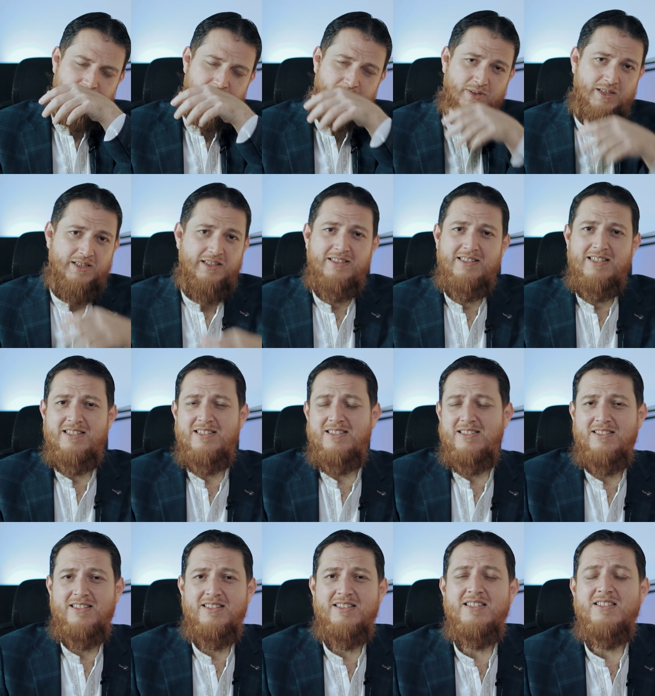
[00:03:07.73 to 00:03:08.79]
but this
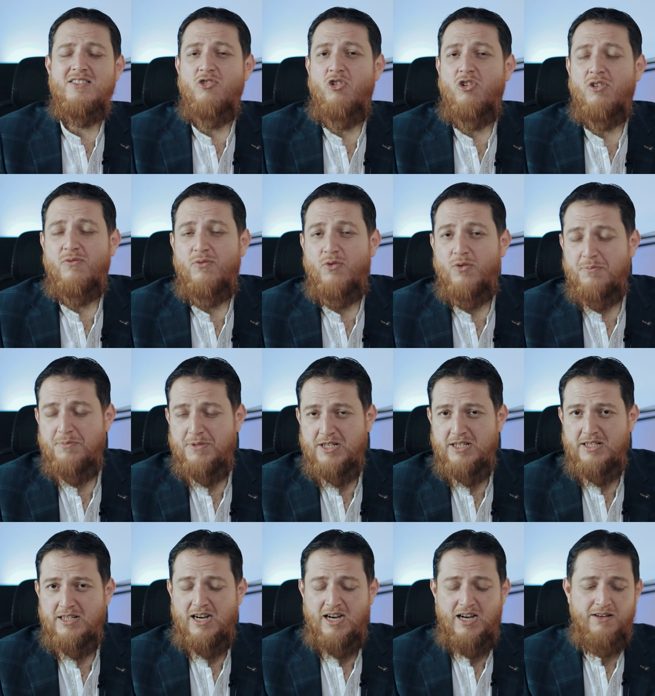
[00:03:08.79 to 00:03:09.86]
is not for
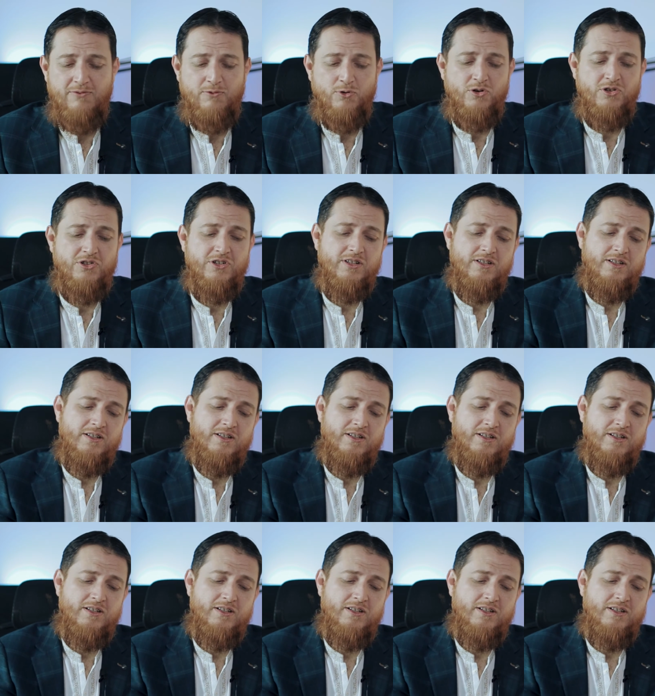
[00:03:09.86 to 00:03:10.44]
me. I would